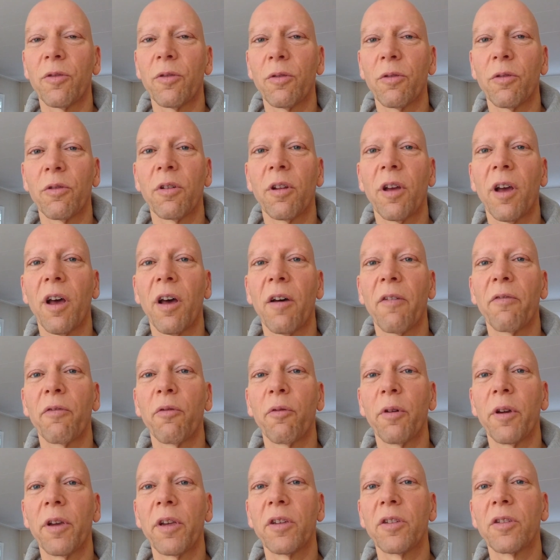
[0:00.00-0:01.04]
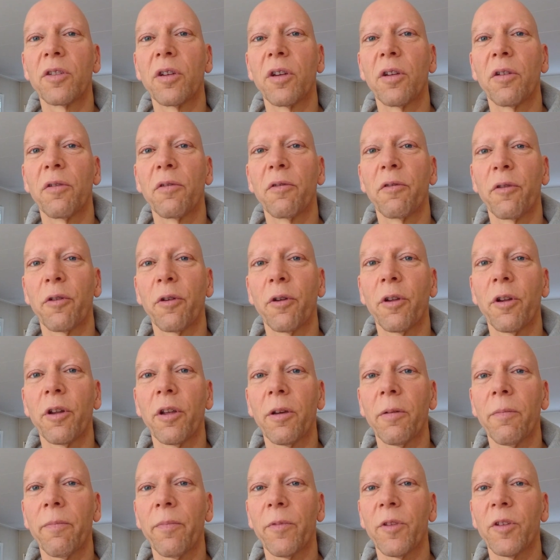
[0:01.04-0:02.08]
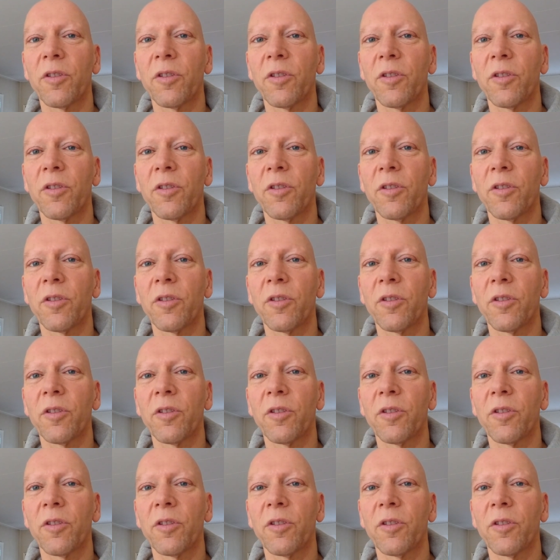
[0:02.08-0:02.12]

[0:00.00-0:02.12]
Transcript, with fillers: two and a half weeks further